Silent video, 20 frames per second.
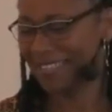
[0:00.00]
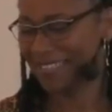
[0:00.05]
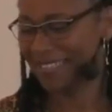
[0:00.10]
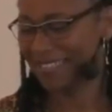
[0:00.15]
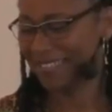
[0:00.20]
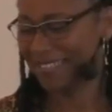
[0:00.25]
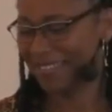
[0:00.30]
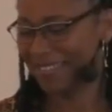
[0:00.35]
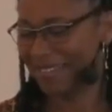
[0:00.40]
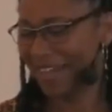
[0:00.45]

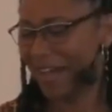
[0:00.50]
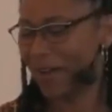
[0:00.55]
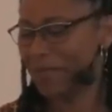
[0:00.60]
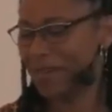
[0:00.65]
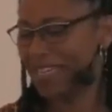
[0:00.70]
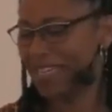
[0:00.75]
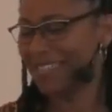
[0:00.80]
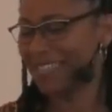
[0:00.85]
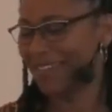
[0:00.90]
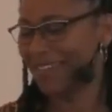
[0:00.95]
How many
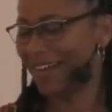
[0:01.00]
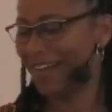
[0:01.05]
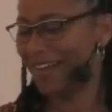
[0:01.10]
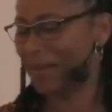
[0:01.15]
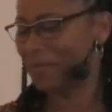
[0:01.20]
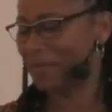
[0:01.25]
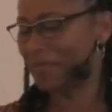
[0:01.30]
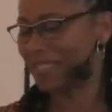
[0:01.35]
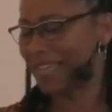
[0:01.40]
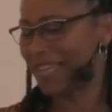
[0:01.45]

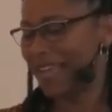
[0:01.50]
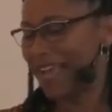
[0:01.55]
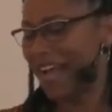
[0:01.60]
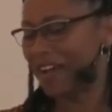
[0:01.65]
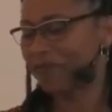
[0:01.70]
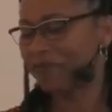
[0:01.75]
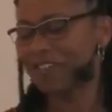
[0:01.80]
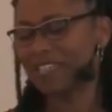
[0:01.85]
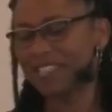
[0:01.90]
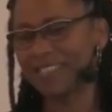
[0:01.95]
times have
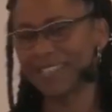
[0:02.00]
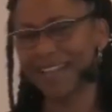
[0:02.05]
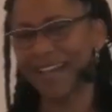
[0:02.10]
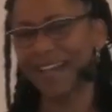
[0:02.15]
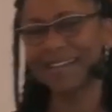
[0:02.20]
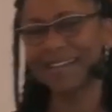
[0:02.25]
we silenced